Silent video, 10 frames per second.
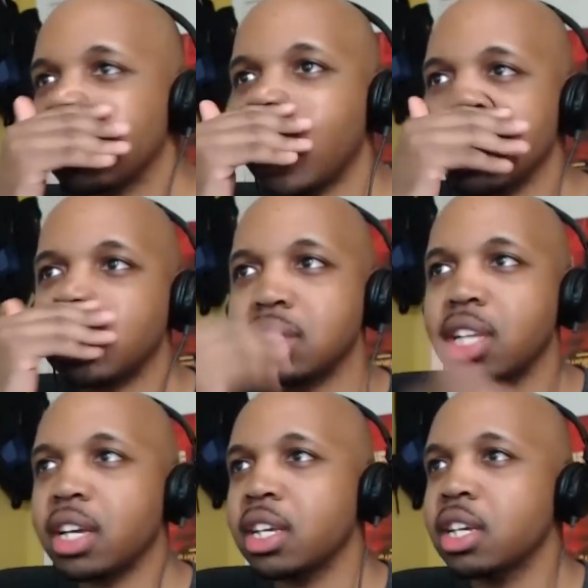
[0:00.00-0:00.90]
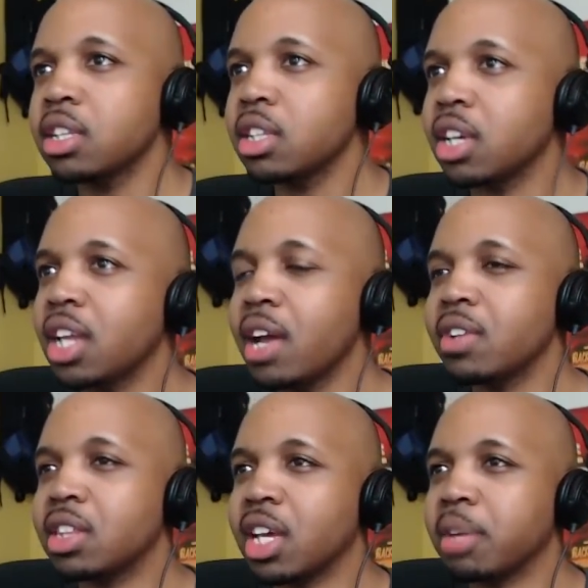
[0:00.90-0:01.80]
They done snuck in and
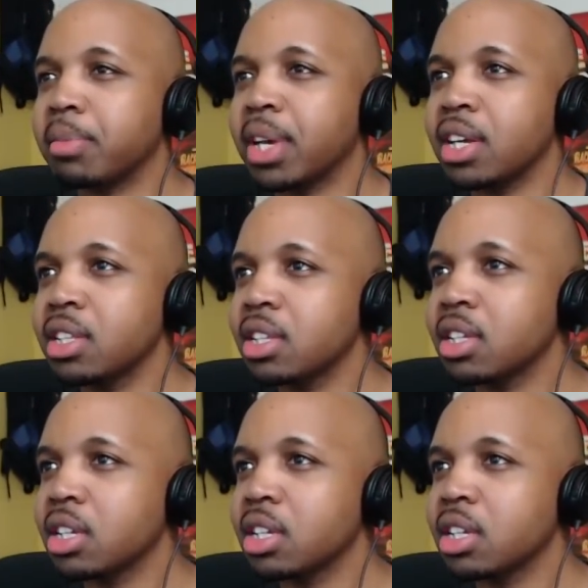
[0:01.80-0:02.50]
everything, man.